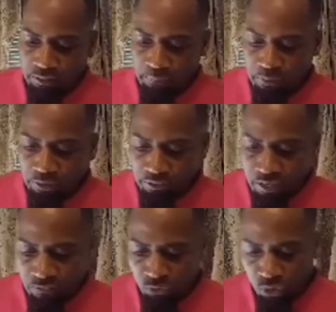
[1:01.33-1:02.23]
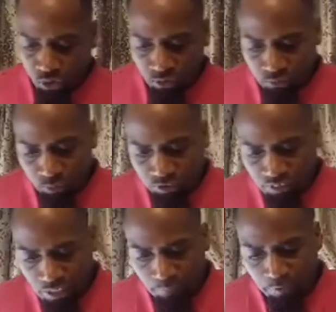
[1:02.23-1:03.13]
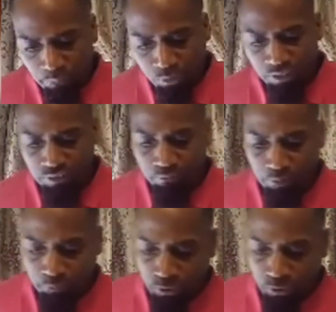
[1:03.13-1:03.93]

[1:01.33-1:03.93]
Peter, therefore, was kept in prison, but